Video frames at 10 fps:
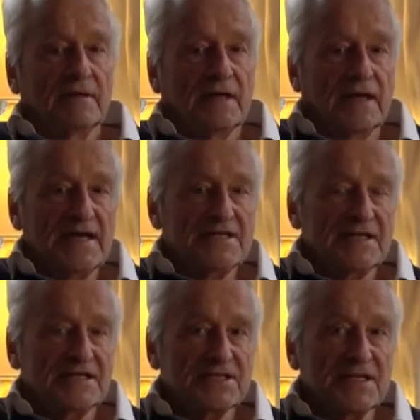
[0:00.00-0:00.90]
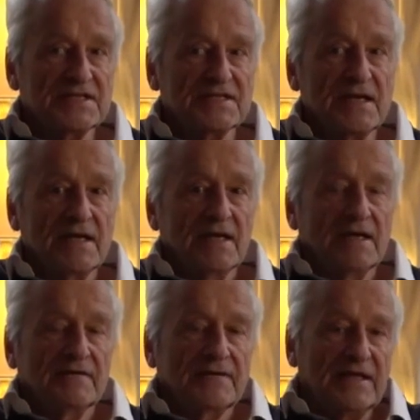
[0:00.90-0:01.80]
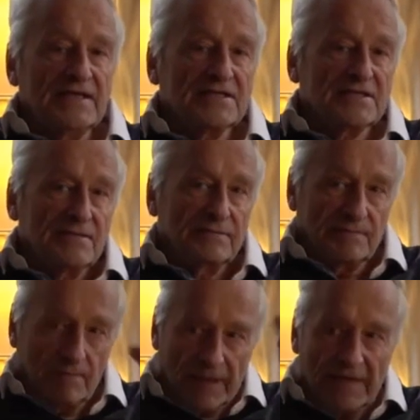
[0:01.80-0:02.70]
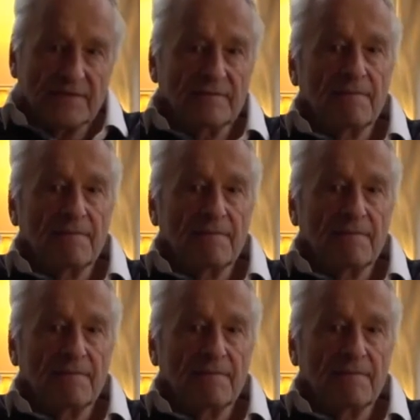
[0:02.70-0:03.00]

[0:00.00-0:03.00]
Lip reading: Res extensa, that is matter.